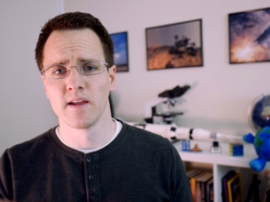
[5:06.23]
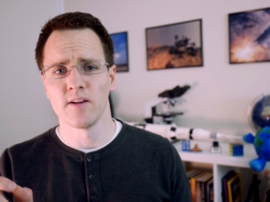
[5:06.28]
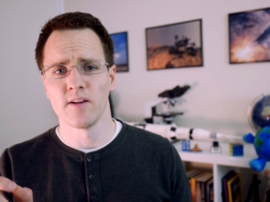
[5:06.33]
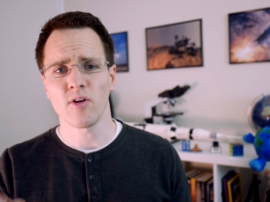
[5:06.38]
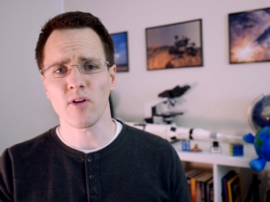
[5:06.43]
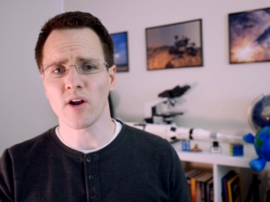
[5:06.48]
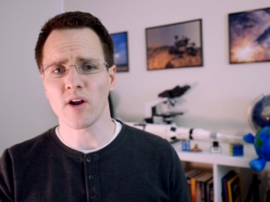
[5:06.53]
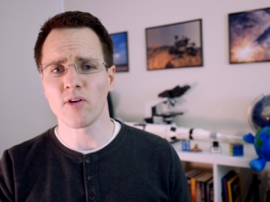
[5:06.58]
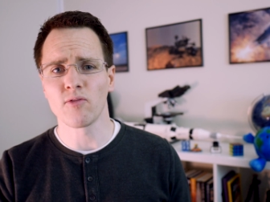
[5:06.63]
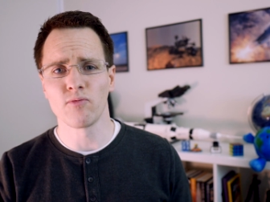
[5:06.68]

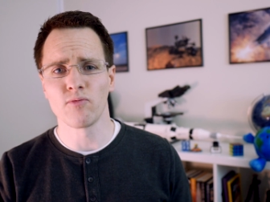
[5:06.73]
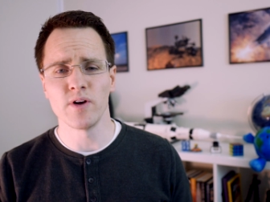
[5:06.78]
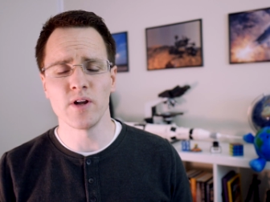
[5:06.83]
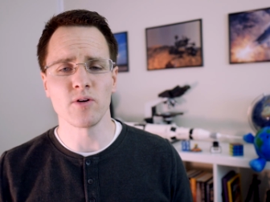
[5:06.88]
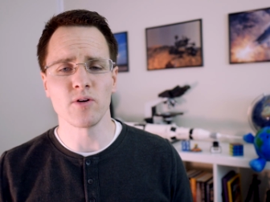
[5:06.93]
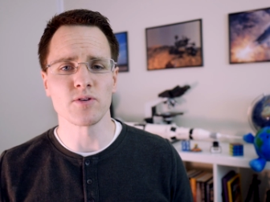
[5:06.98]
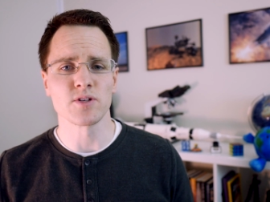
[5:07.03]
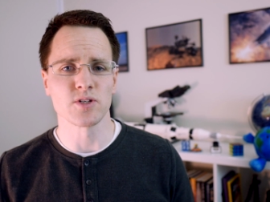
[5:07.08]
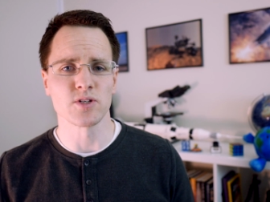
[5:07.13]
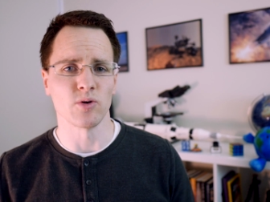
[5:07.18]
Not a
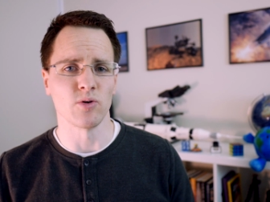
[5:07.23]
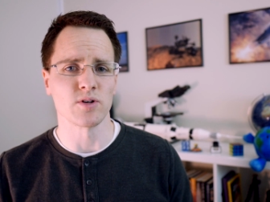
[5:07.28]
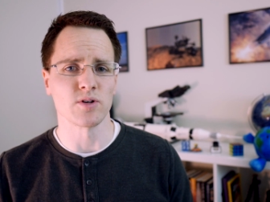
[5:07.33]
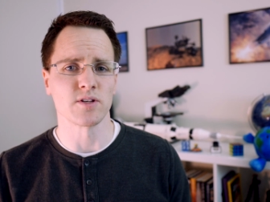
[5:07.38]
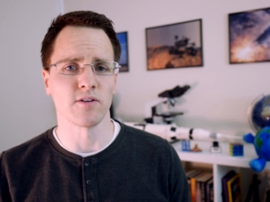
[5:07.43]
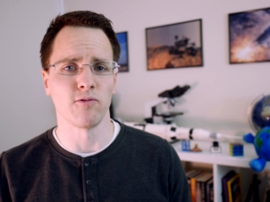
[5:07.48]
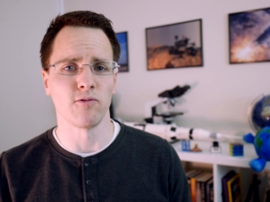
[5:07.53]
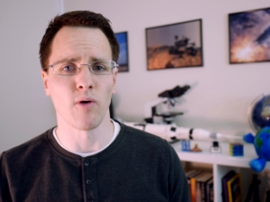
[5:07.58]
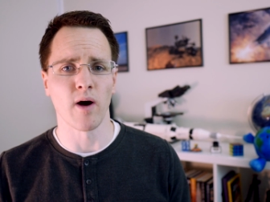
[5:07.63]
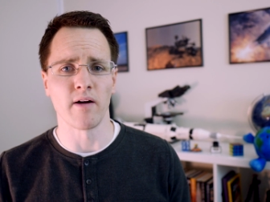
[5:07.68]
real
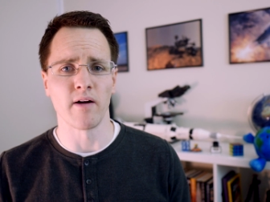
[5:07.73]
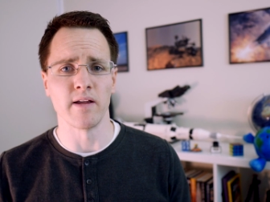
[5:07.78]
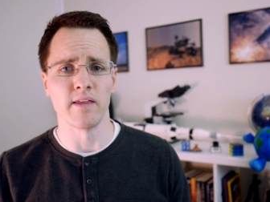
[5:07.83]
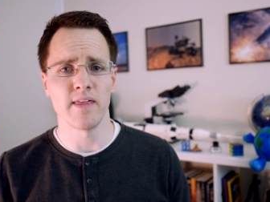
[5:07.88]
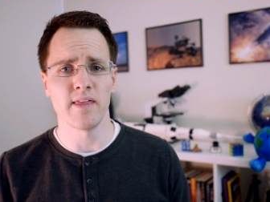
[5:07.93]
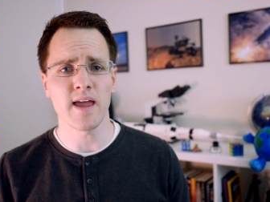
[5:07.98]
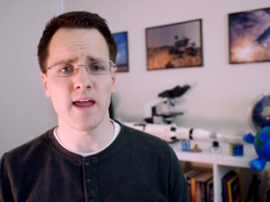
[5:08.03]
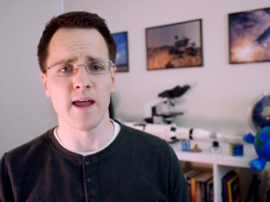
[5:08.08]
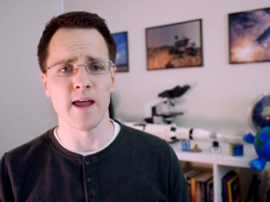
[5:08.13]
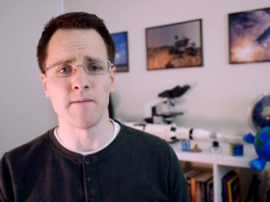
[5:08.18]
source of worry
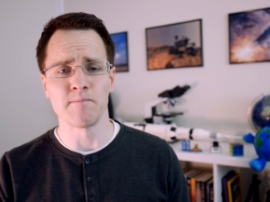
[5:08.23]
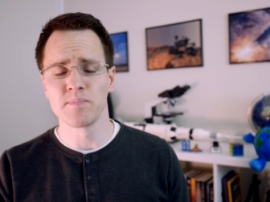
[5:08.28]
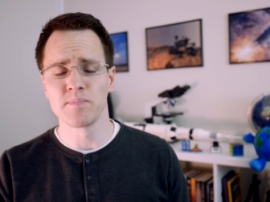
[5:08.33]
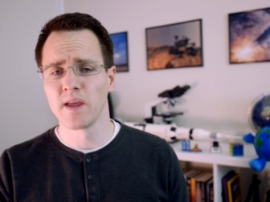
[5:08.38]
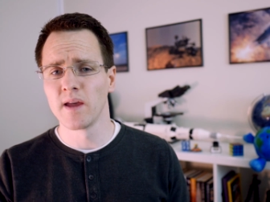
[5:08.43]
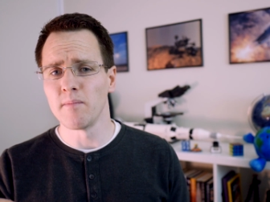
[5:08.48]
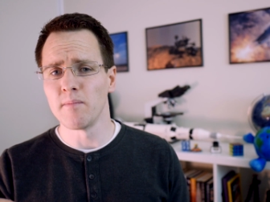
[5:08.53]
there.